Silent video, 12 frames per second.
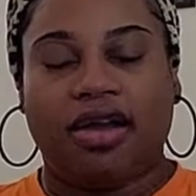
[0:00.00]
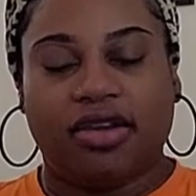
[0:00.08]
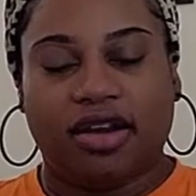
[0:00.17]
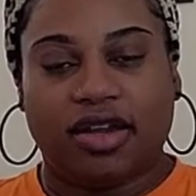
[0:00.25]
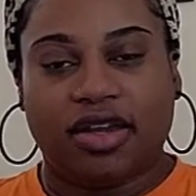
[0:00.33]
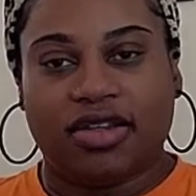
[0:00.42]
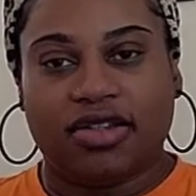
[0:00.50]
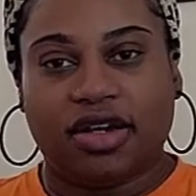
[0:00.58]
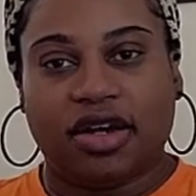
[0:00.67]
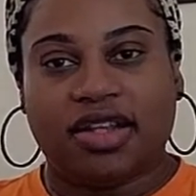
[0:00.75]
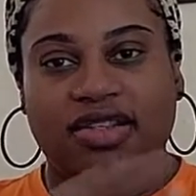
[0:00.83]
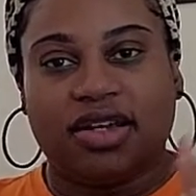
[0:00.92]
Y'all, I can't
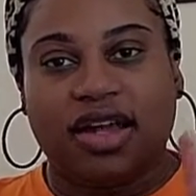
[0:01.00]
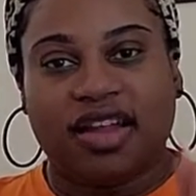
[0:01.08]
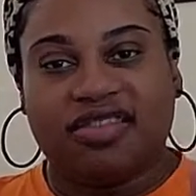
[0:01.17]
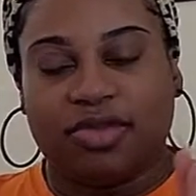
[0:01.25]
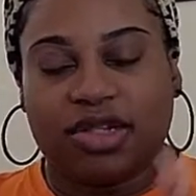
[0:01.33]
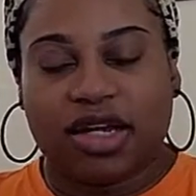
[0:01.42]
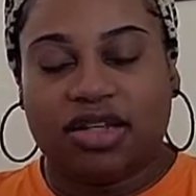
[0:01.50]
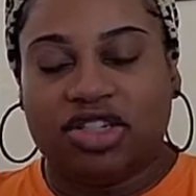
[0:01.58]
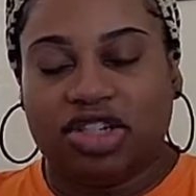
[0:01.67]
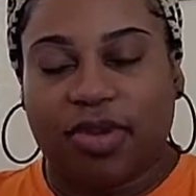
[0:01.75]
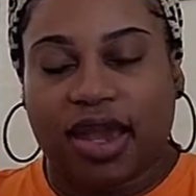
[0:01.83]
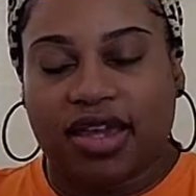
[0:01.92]
talk. I took
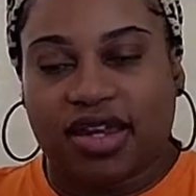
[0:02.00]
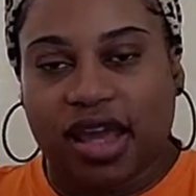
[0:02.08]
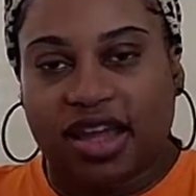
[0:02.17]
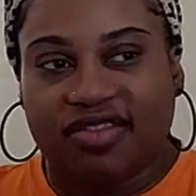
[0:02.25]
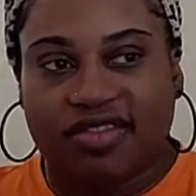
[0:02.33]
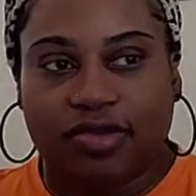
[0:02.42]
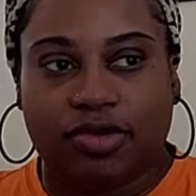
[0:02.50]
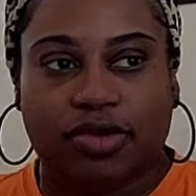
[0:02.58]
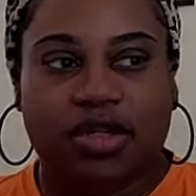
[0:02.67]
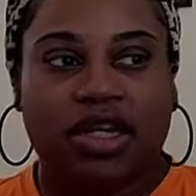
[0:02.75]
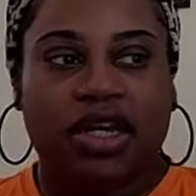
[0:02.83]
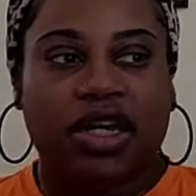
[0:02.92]
cosmetology back in high school.